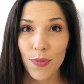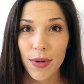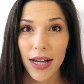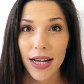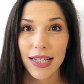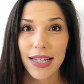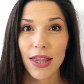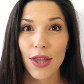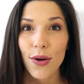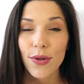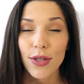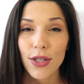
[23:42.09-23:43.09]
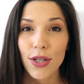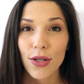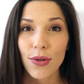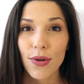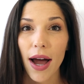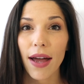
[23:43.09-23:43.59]
because those
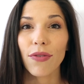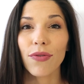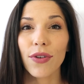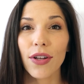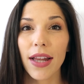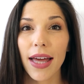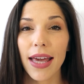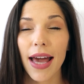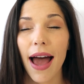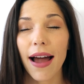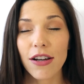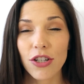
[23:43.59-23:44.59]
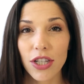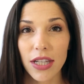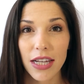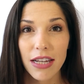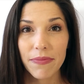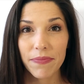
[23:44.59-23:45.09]
2 I feel like
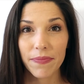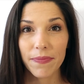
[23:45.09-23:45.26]
actually